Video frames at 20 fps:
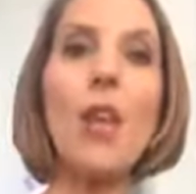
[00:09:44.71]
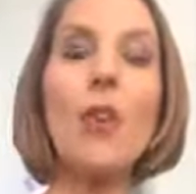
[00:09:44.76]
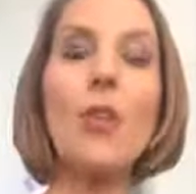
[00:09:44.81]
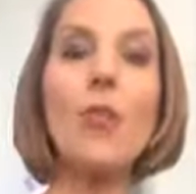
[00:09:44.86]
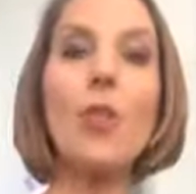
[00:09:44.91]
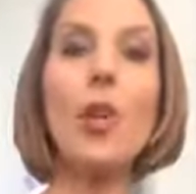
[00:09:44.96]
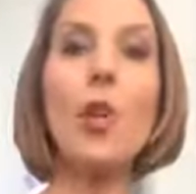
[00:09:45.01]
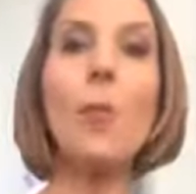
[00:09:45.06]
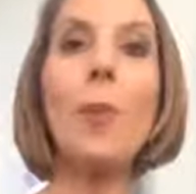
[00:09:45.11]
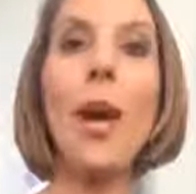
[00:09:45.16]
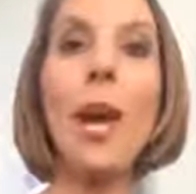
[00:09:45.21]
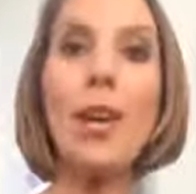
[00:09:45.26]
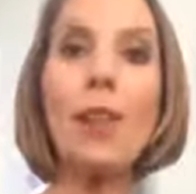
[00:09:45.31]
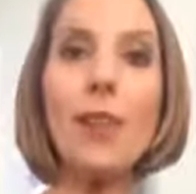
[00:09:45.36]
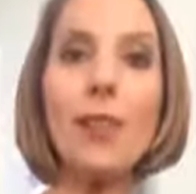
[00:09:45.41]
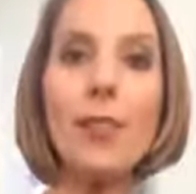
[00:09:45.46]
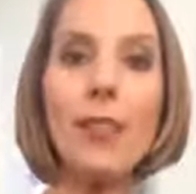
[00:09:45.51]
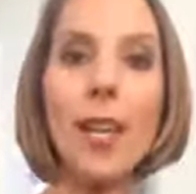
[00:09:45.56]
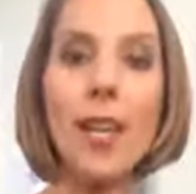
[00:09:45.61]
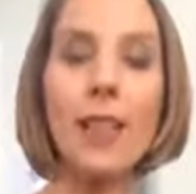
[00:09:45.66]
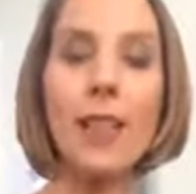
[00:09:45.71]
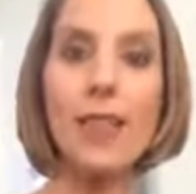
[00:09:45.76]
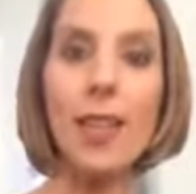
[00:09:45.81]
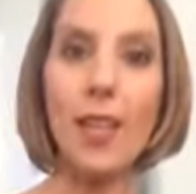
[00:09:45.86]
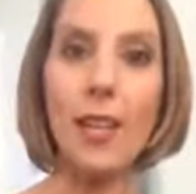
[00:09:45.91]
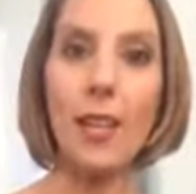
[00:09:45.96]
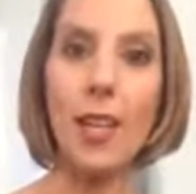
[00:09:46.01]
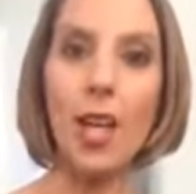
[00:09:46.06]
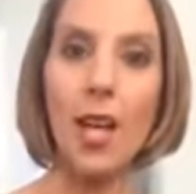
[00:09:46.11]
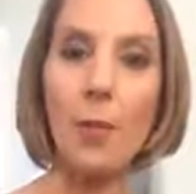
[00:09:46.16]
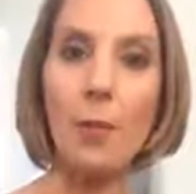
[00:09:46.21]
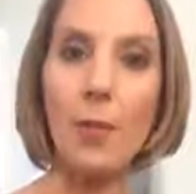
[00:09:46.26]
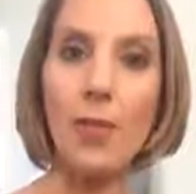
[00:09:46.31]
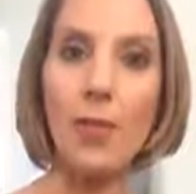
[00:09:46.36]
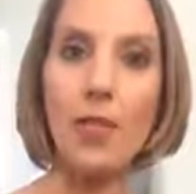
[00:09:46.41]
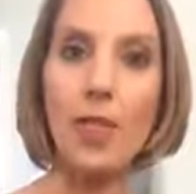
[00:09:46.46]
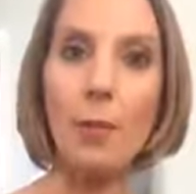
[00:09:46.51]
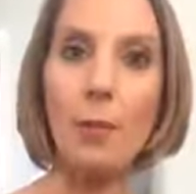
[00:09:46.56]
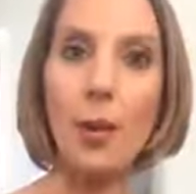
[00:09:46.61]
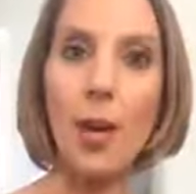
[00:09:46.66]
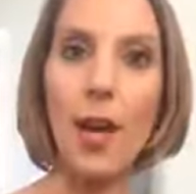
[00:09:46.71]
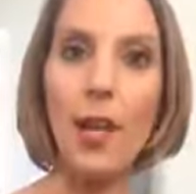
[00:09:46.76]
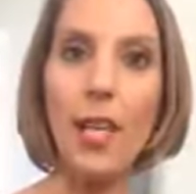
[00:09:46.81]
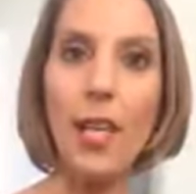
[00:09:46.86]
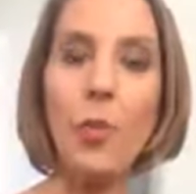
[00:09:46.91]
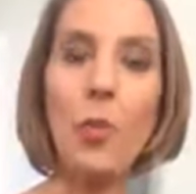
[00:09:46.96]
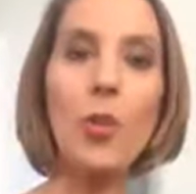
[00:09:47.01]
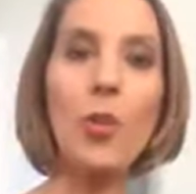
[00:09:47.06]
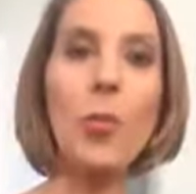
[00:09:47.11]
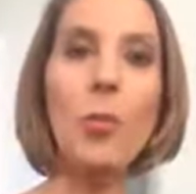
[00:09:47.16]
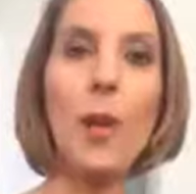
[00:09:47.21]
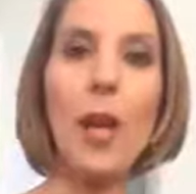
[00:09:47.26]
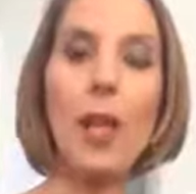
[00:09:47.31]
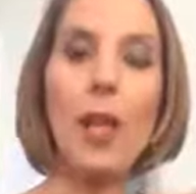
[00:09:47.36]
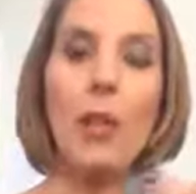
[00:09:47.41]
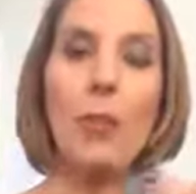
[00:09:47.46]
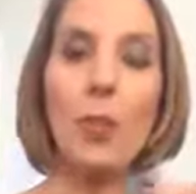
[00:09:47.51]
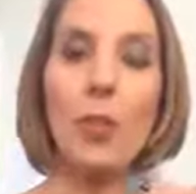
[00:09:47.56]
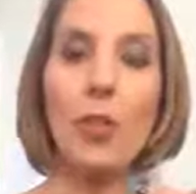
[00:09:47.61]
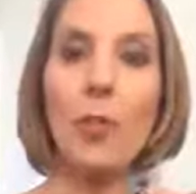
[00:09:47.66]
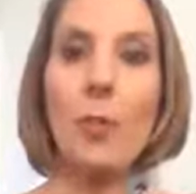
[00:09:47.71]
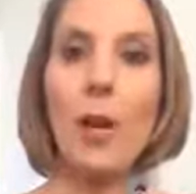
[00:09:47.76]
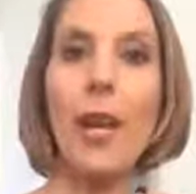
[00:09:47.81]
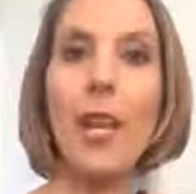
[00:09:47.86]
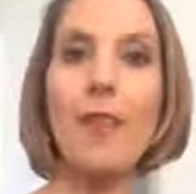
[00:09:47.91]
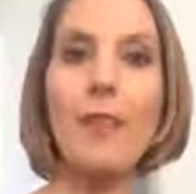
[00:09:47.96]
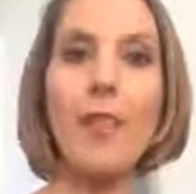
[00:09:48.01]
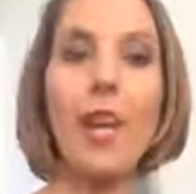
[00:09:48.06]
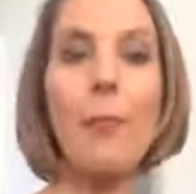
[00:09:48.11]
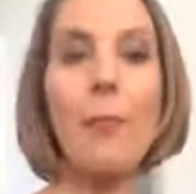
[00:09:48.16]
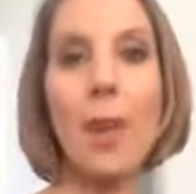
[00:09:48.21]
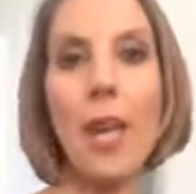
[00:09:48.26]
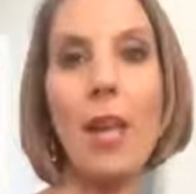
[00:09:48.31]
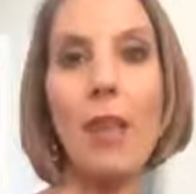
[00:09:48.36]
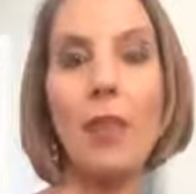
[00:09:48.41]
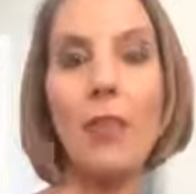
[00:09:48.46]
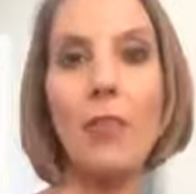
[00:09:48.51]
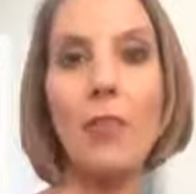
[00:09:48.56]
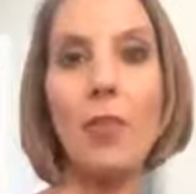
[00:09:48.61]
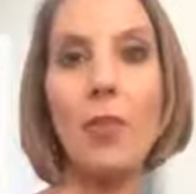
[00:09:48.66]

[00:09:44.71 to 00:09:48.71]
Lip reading: So parasites can come into the body when your body's not balanced.